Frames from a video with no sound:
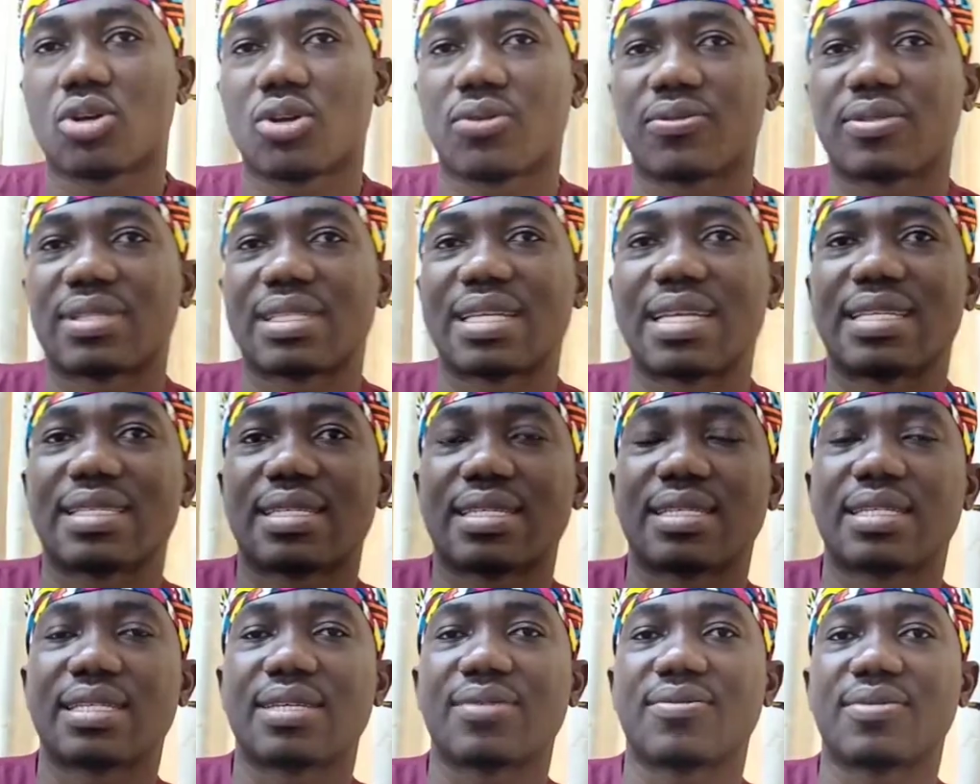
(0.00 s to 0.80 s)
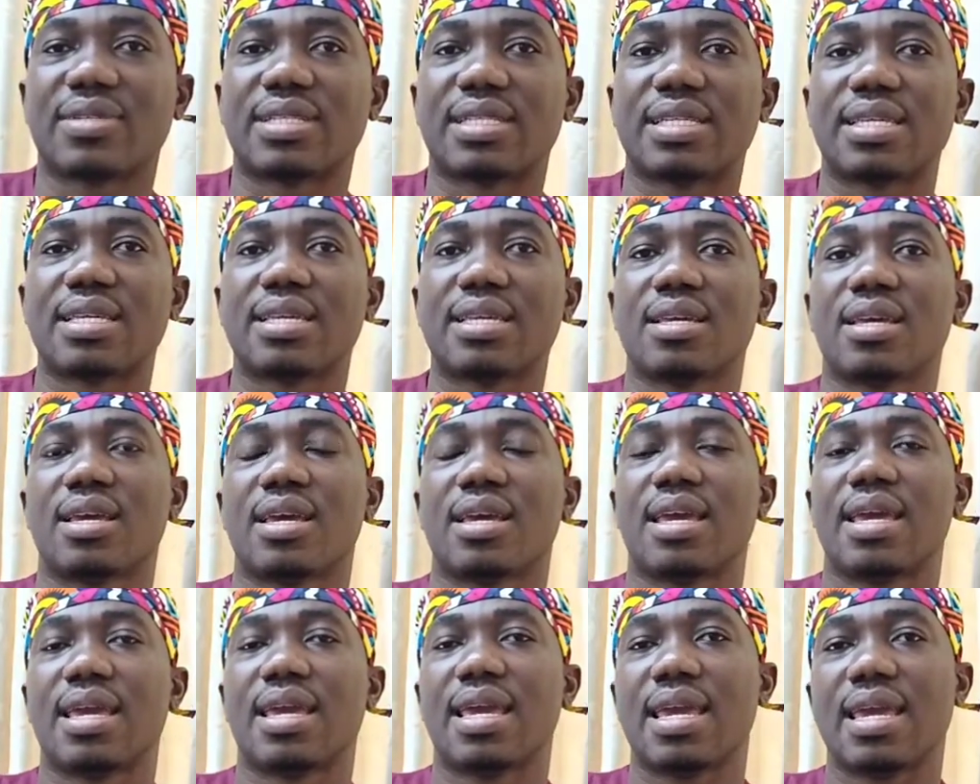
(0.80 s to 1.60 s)
sort of sensitivity
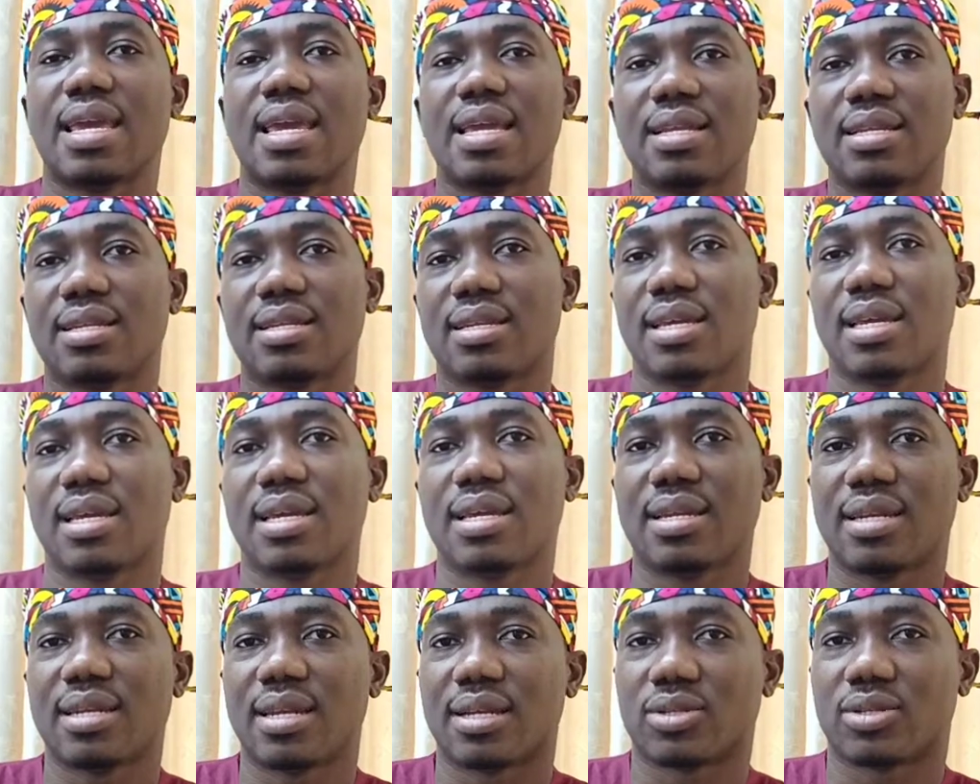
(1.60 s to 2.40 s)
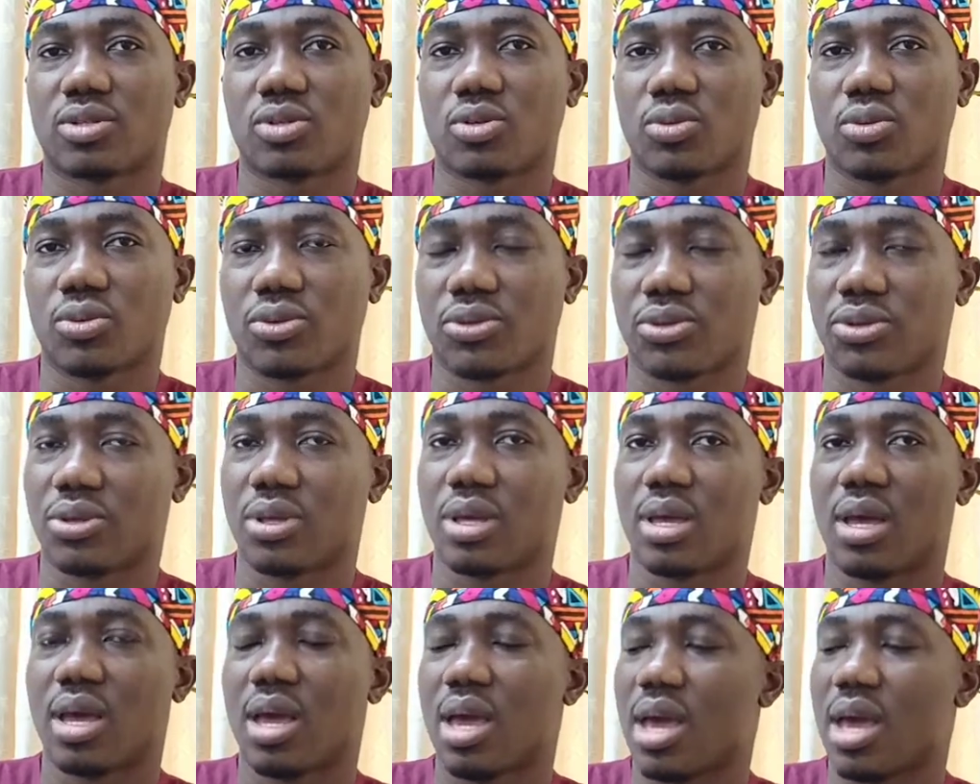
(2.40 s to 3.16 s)
in the tooth.